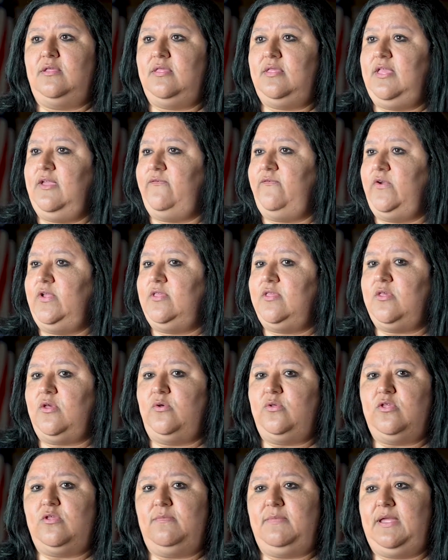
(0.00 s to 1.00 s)
different
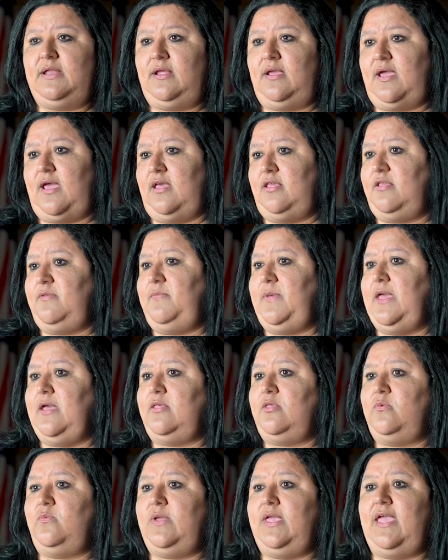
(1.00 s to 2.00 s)
social media
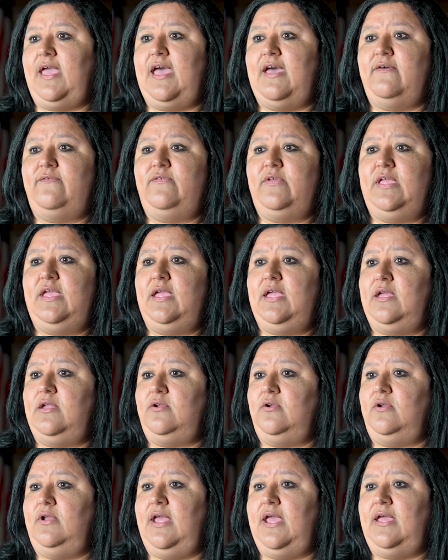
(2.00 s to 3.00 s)
aspects. We have
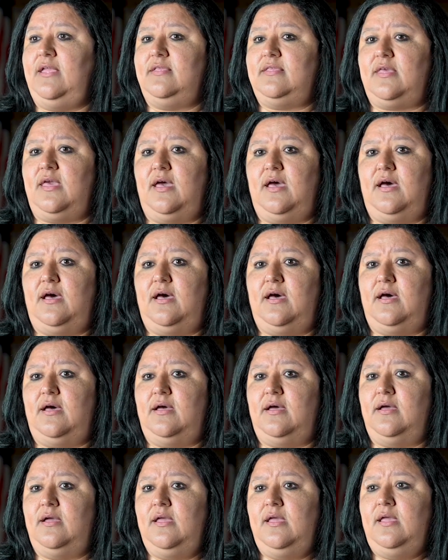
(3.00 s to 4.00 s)
internet,
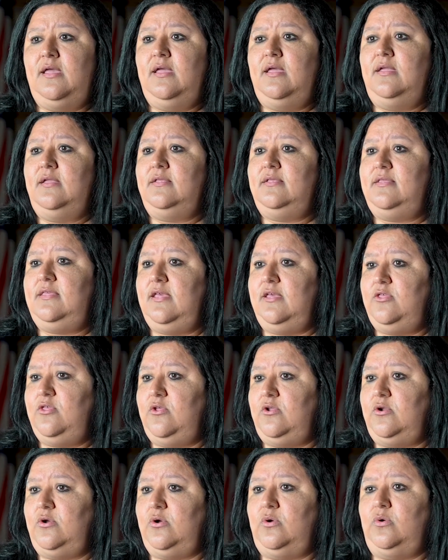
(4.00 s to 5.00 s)

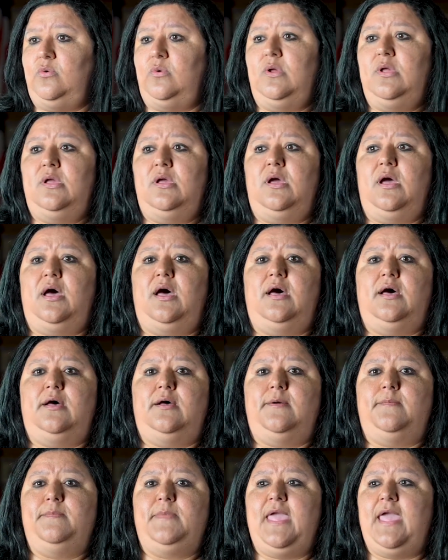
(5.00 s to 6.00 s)
digital
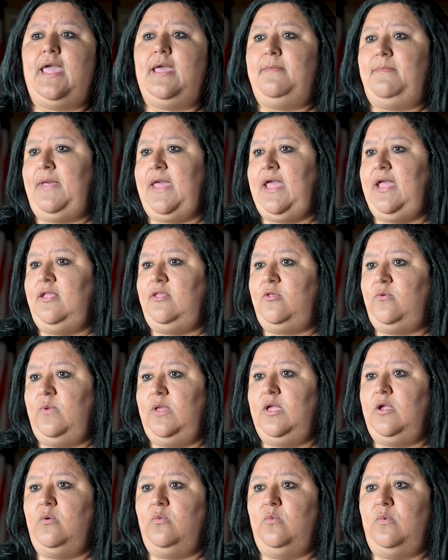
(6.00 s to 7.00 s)
campaigns we
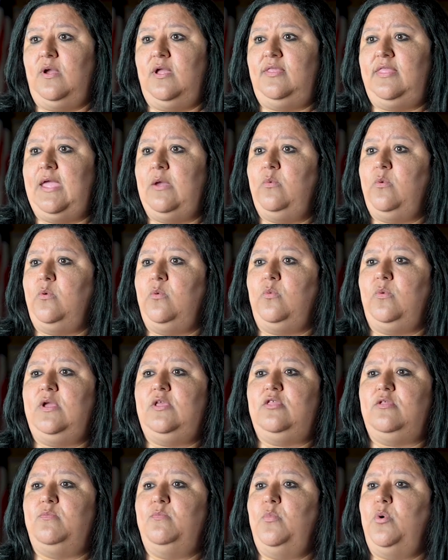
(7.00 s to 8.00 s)
can run that will
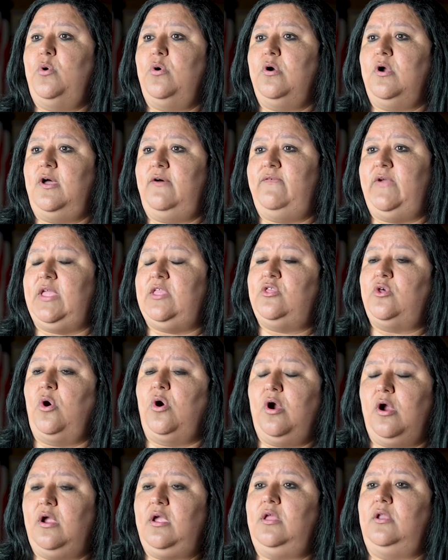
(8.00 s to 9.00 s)
reach more of a
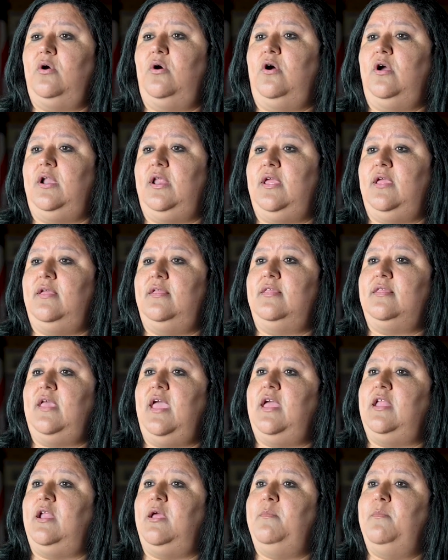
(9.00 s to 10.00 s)
target audience
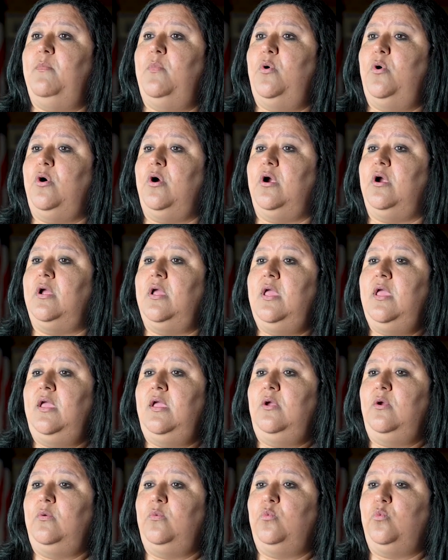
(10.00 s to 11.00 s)
and a more
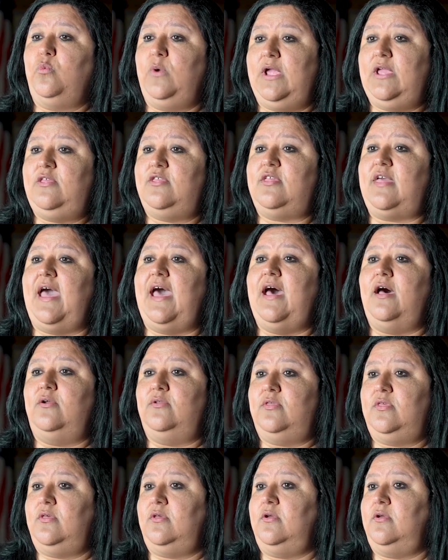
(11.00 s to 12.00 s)
reach
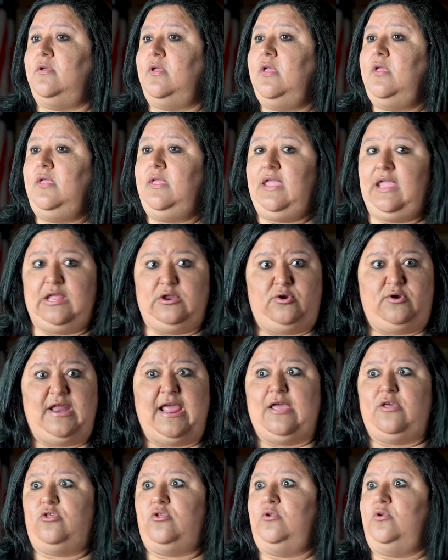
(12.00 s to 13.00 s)
out to
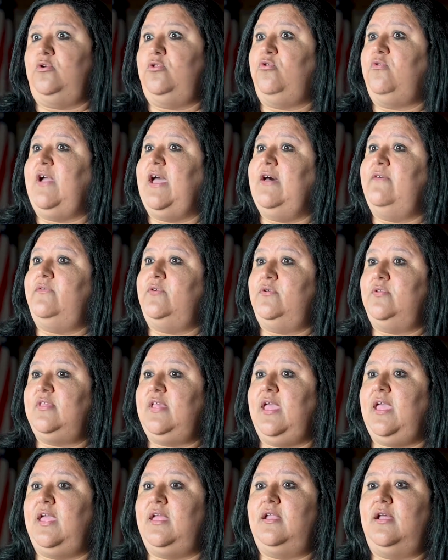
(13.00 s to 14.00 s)
international travels
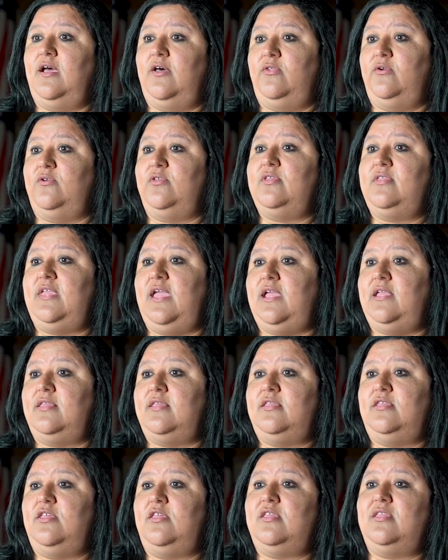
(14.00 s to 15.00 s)
in other
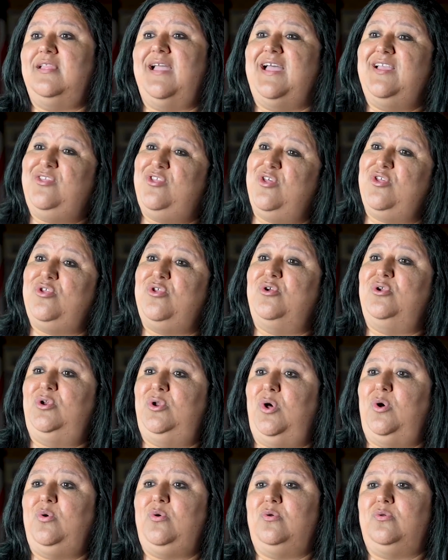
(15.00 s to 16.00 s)
states, not just your
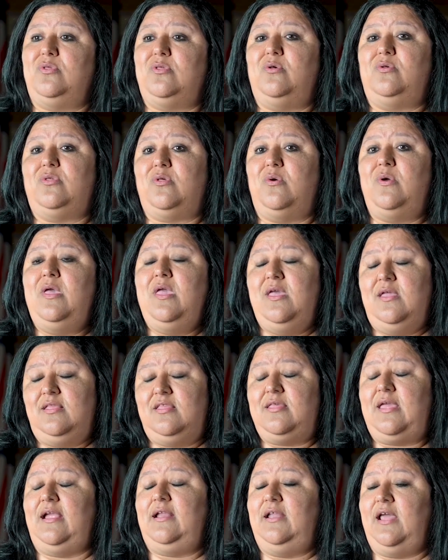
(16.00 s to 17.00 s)
local. So
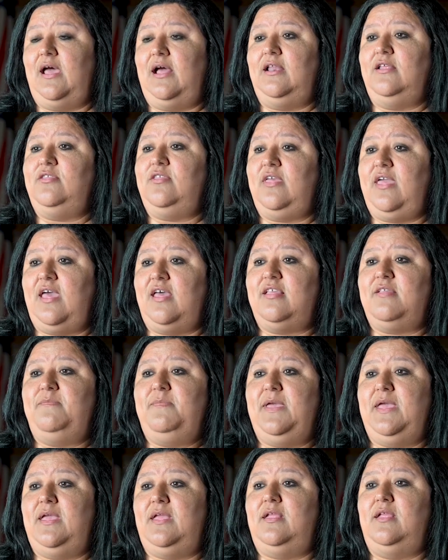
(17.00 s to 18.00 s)
technology has
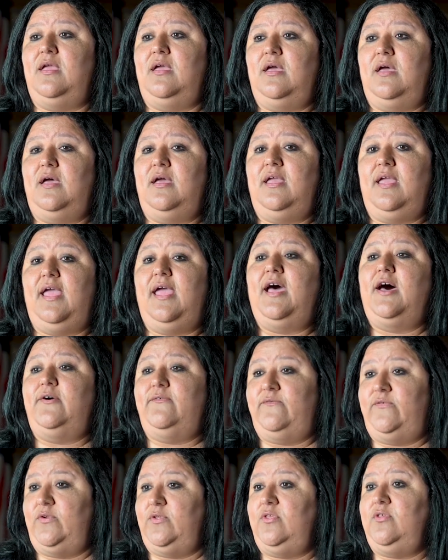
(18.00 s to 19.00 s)
been
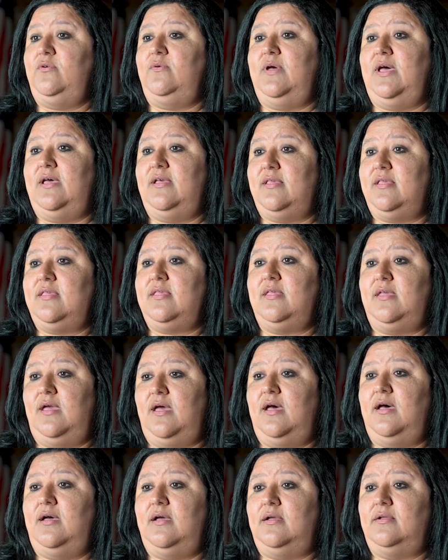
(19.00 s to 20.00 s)
helpful to us
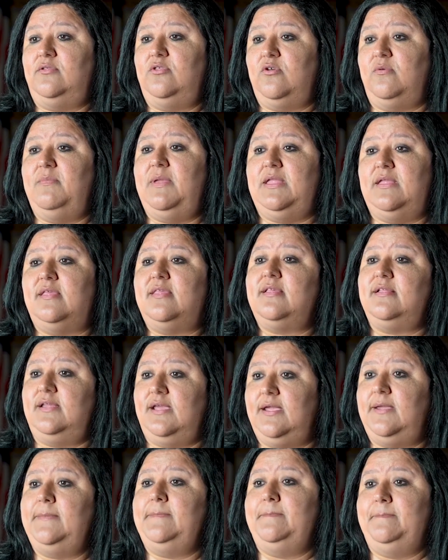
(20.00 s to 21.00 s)

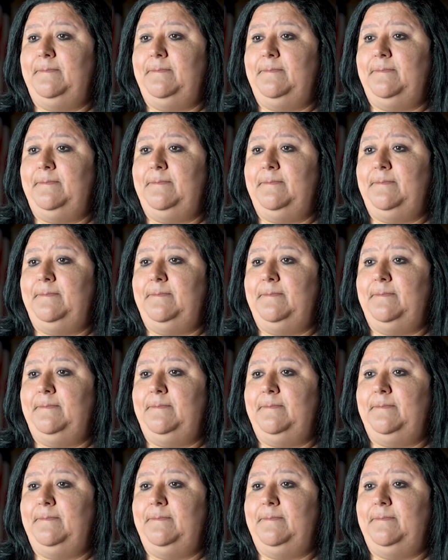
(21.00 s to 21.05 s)
tremendously.